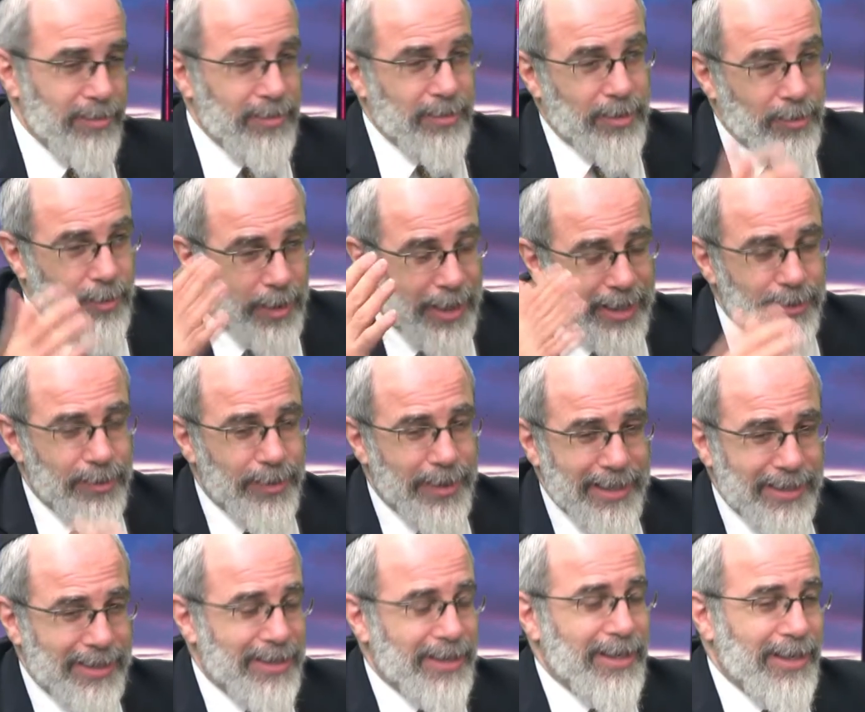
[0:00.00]
the Wild
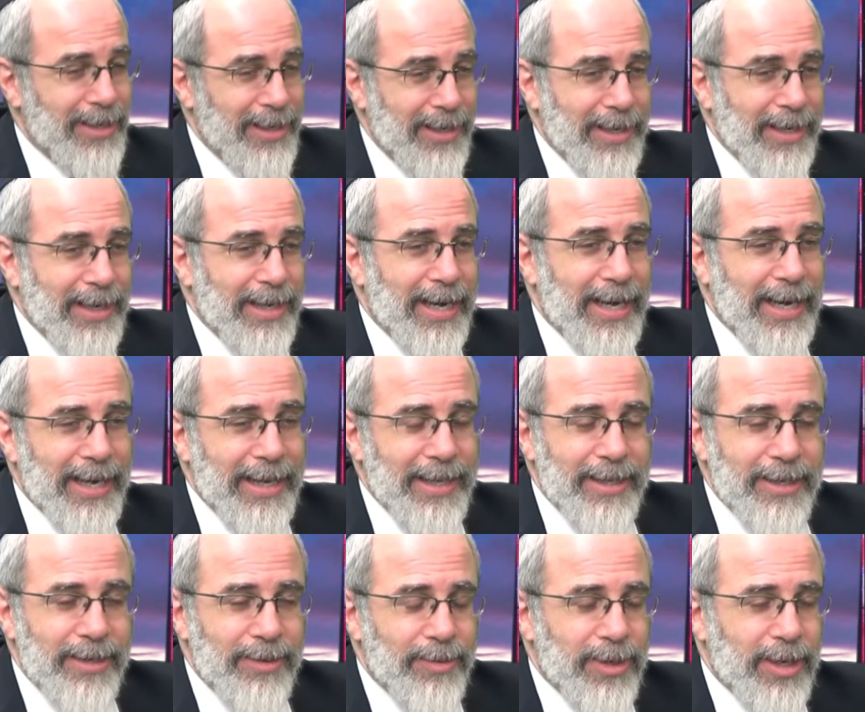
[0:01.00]
West.
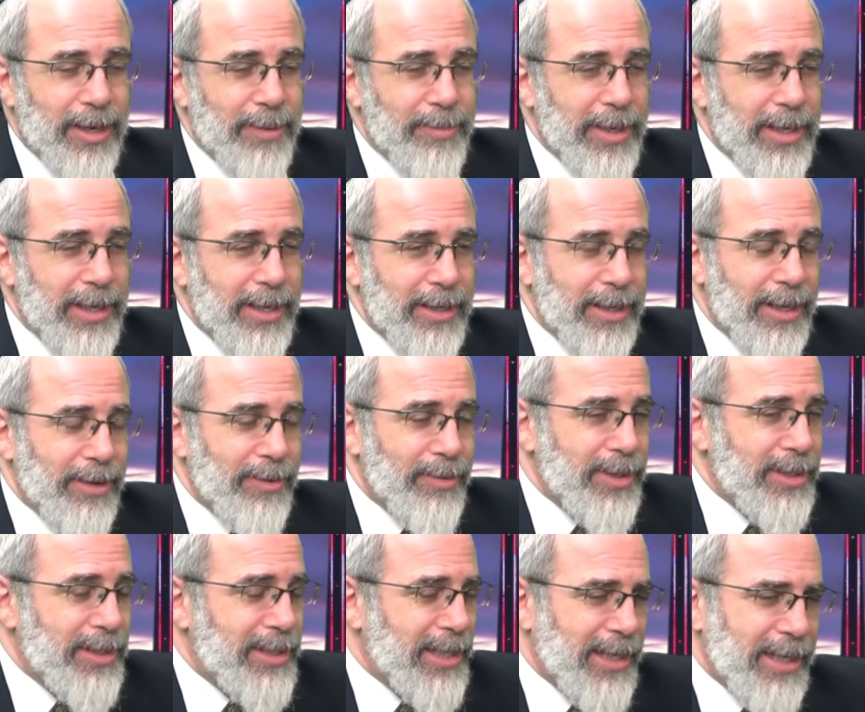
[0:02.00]
And they would come in and they
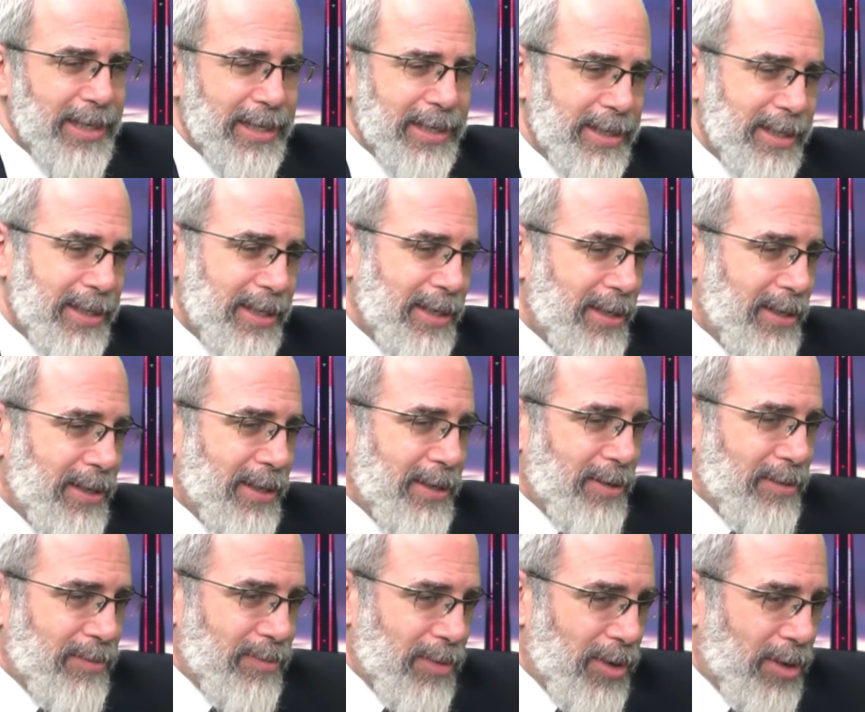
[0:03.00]
would
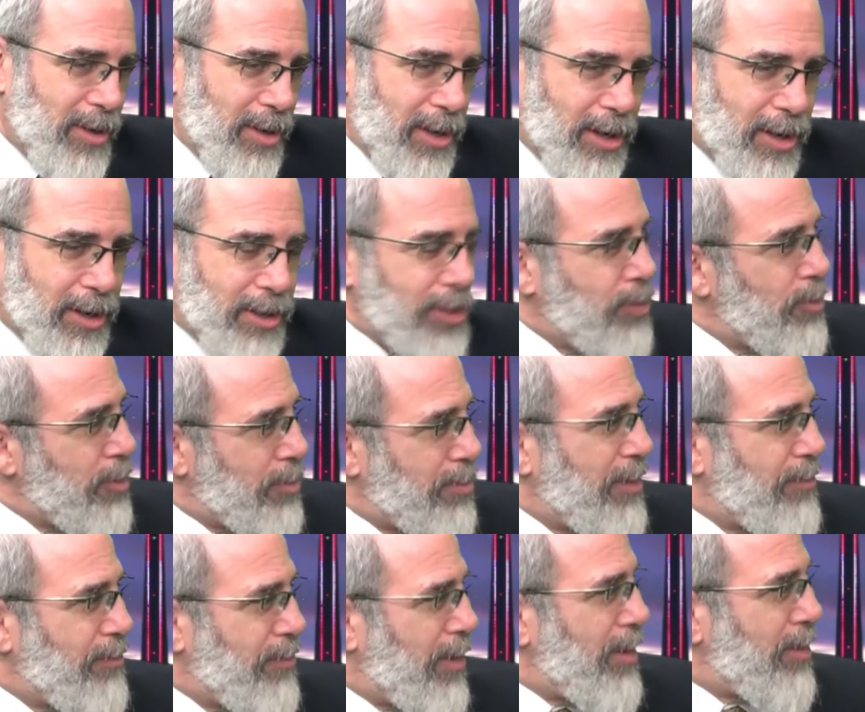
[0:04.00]
argue with
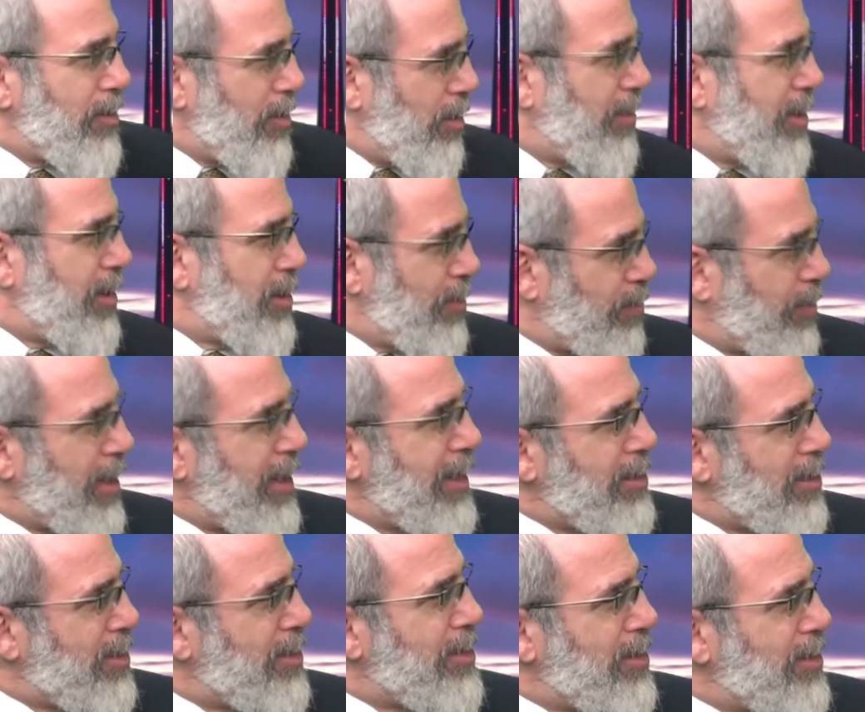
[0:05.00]
my father about the
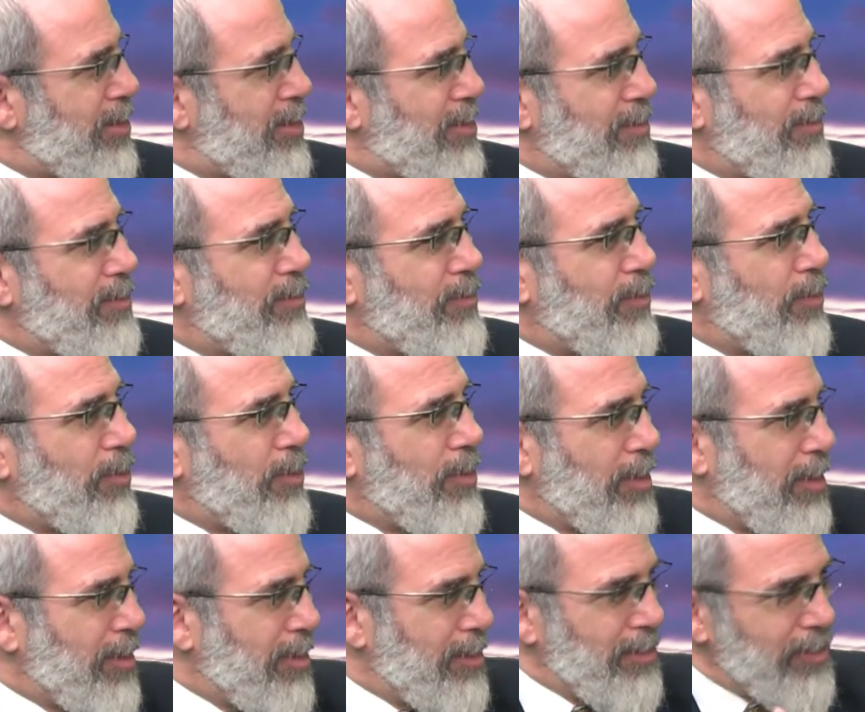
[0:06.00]
prices
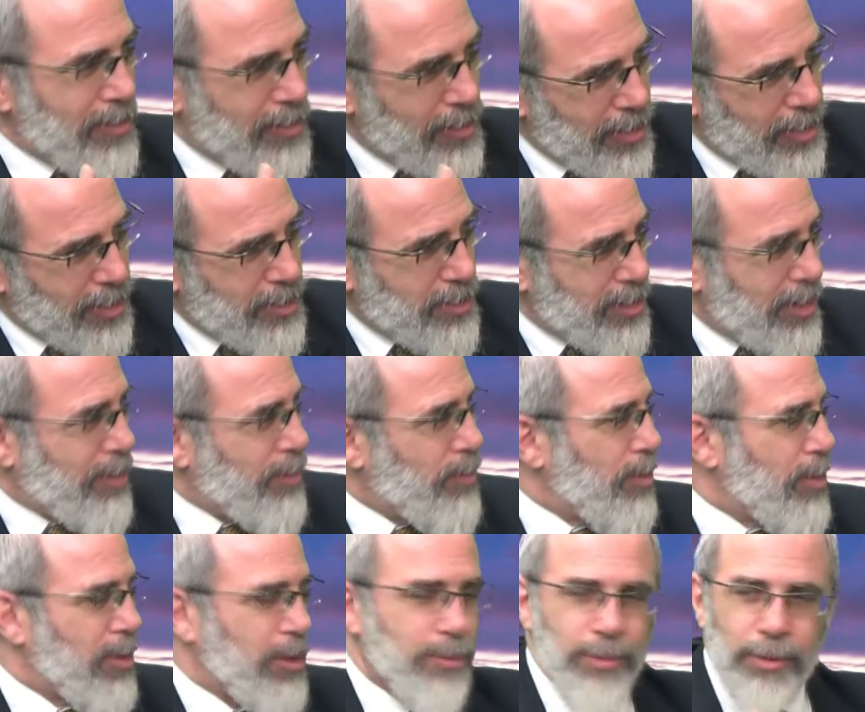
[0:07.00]
for this set of
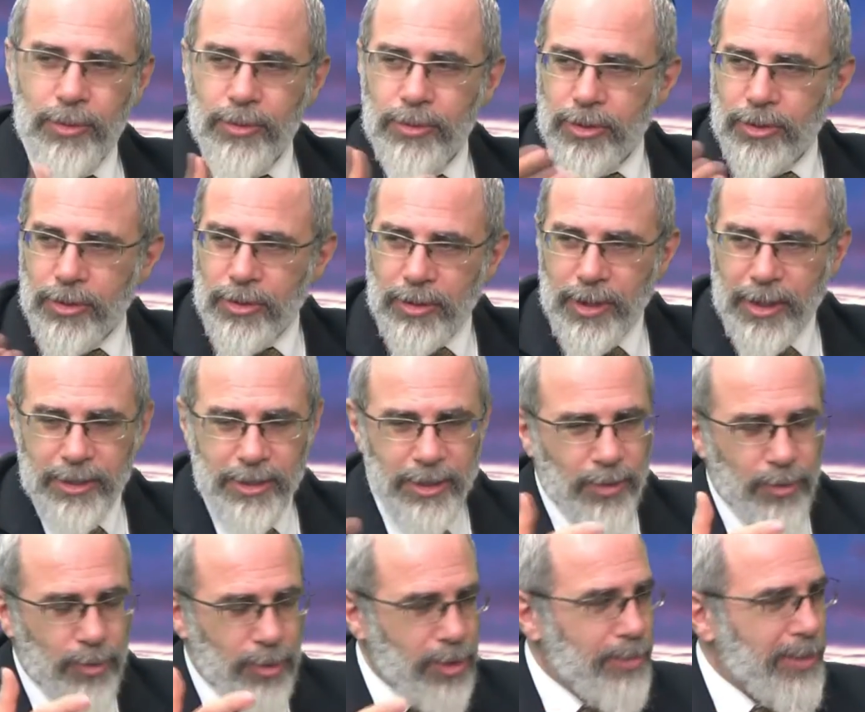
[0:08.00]
work boots or that
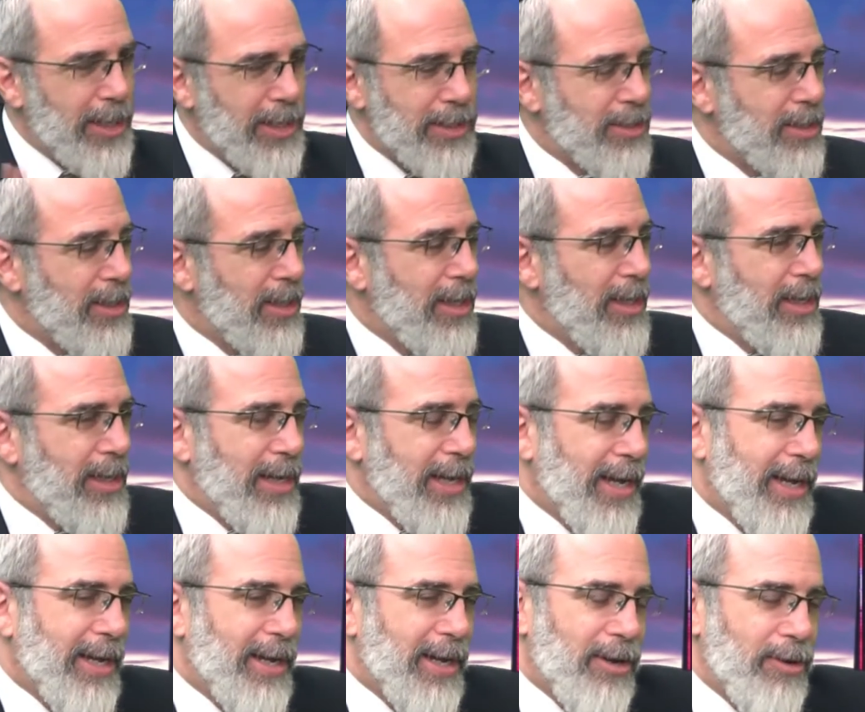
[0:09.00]
set of work pants.
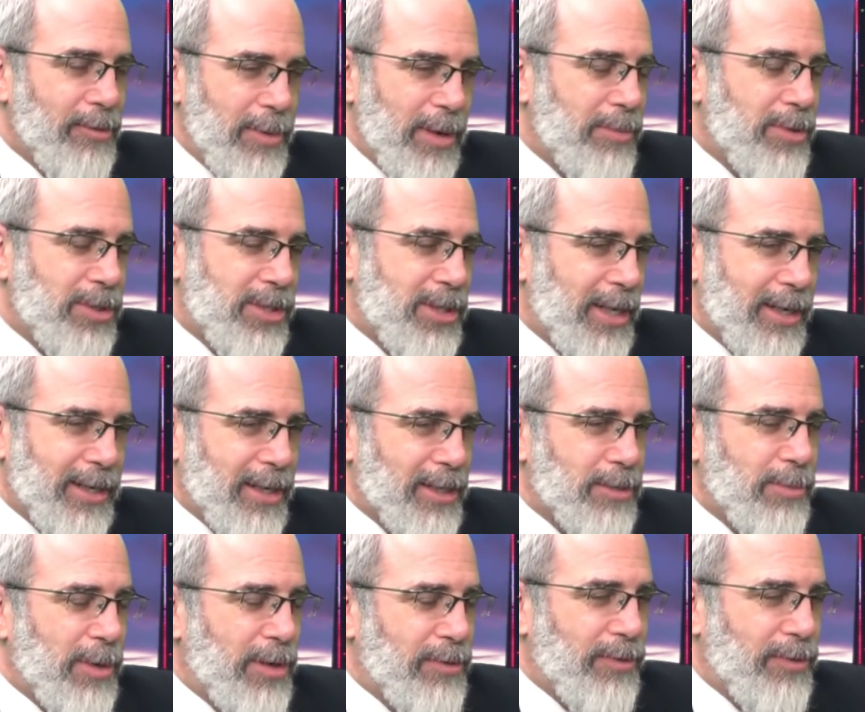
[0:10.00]
And I remember standing next to my